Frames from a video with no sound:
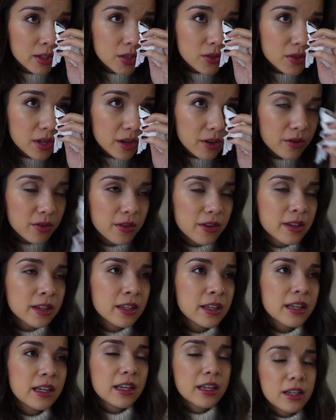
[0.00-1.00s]
You don't
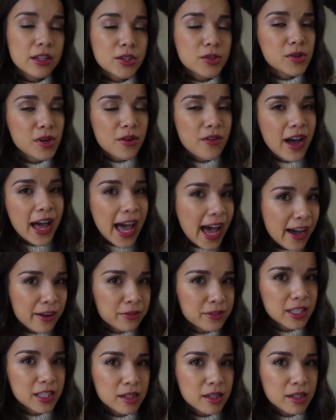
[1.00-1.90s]
you don't have